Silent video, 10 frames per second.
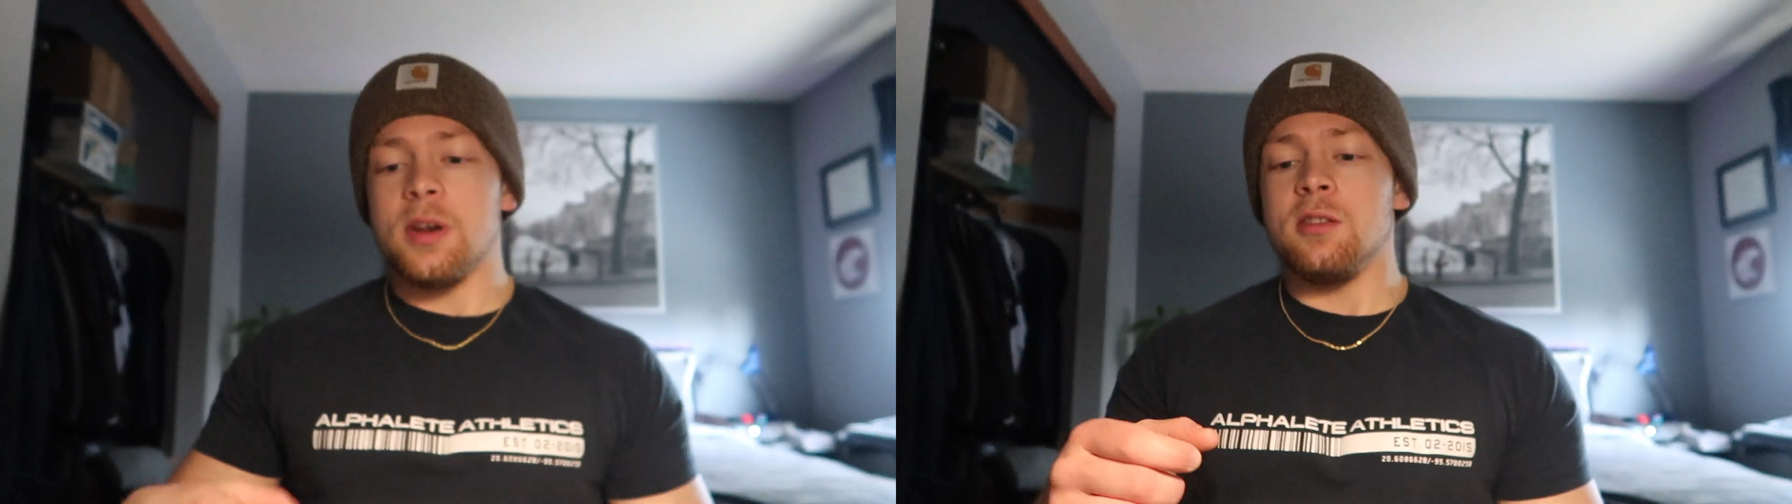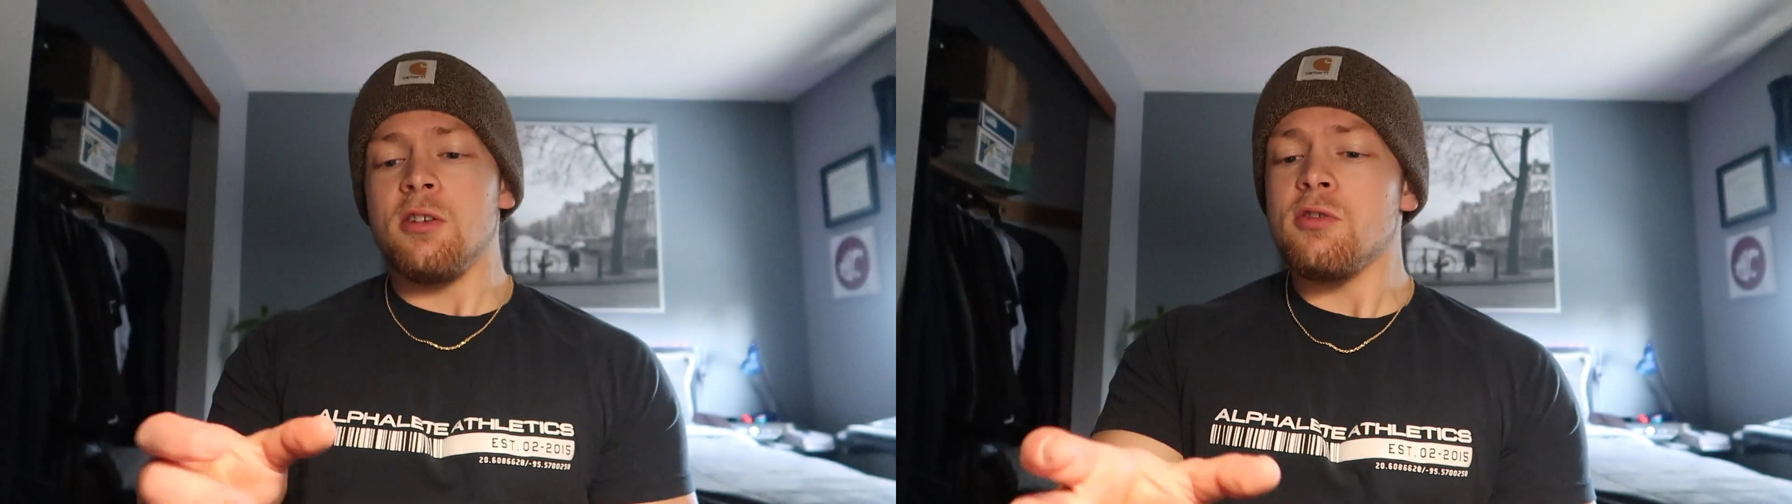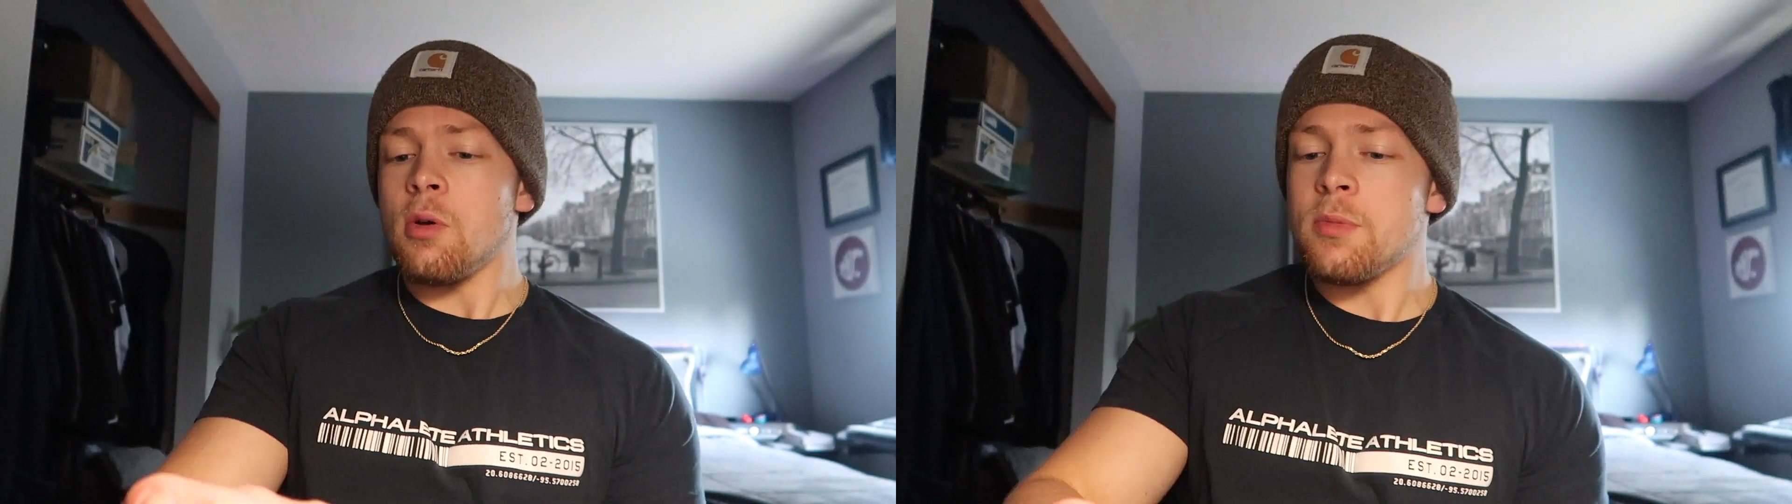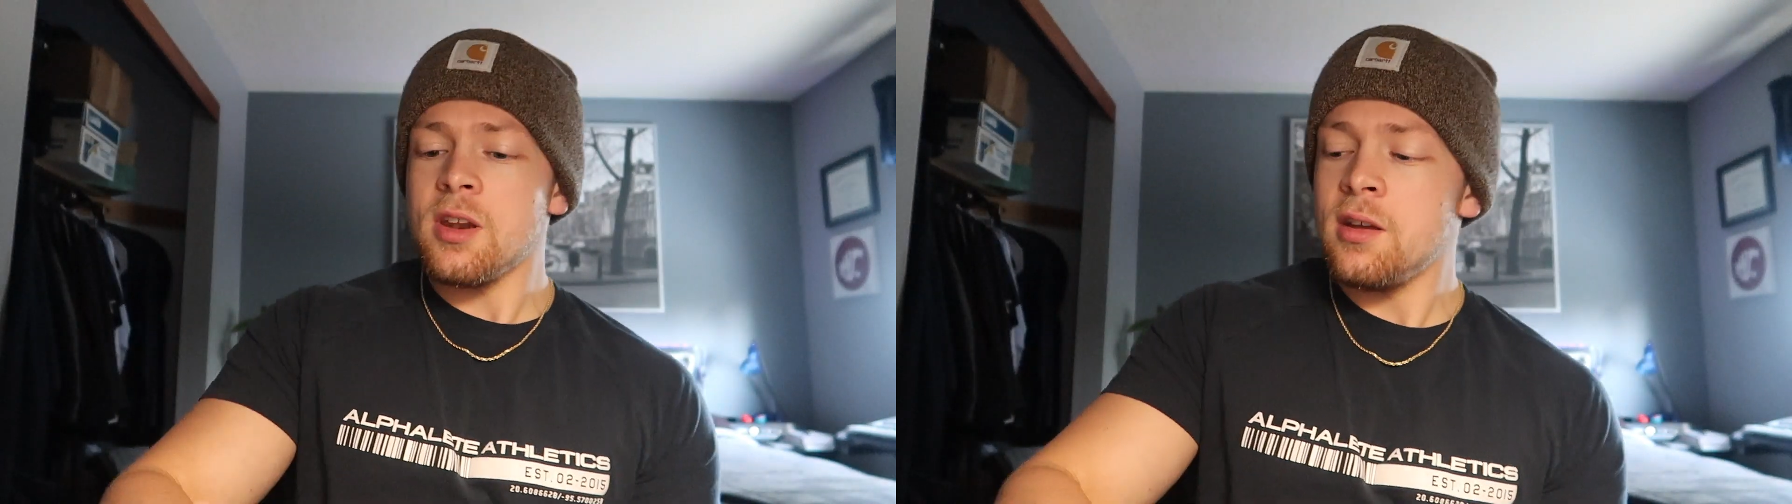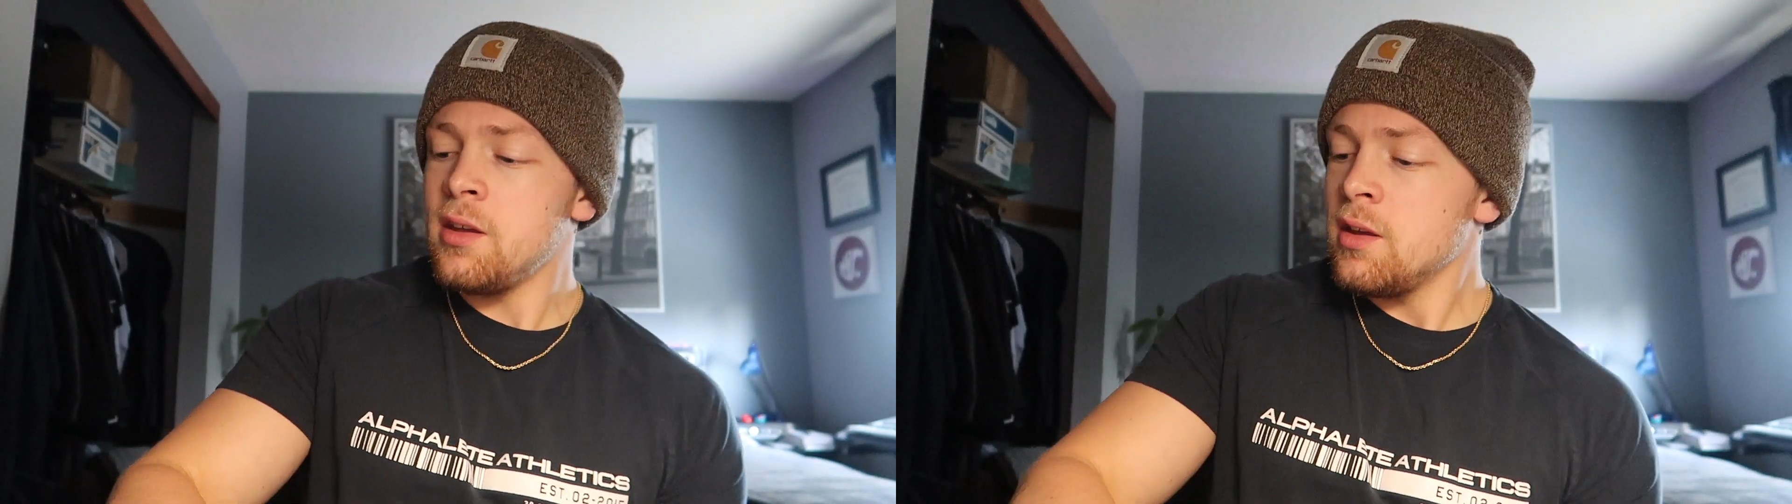in there, so I'm
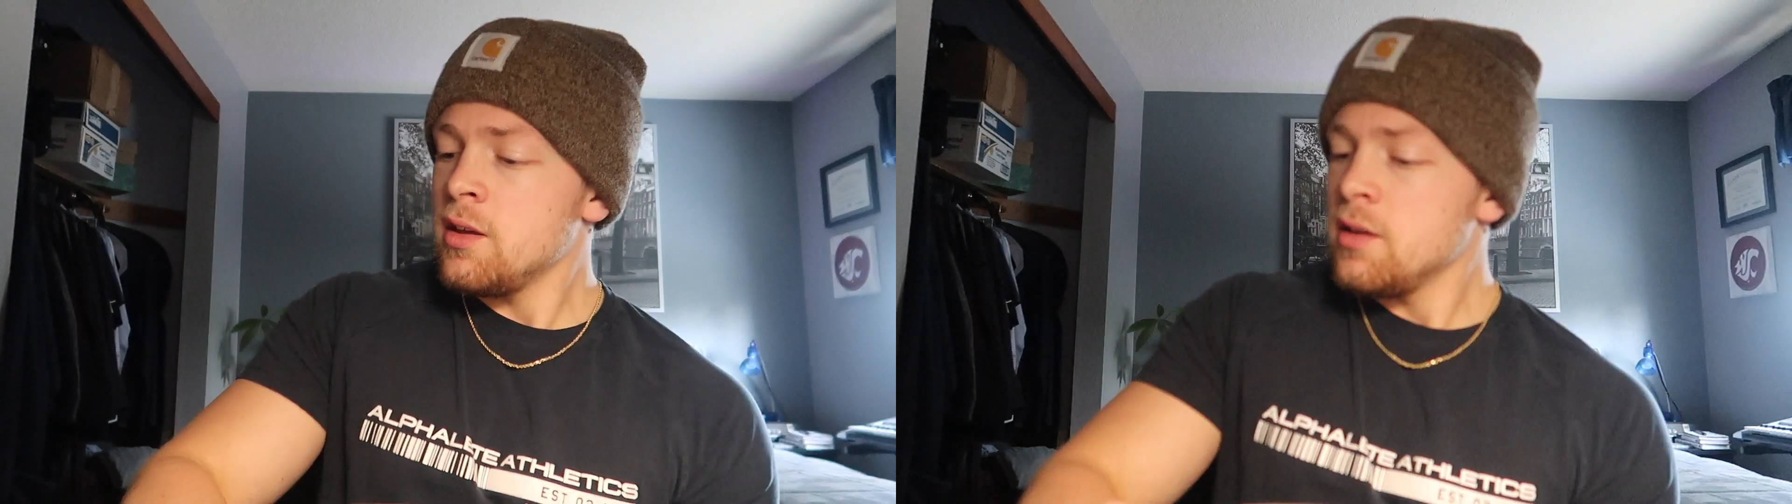gonna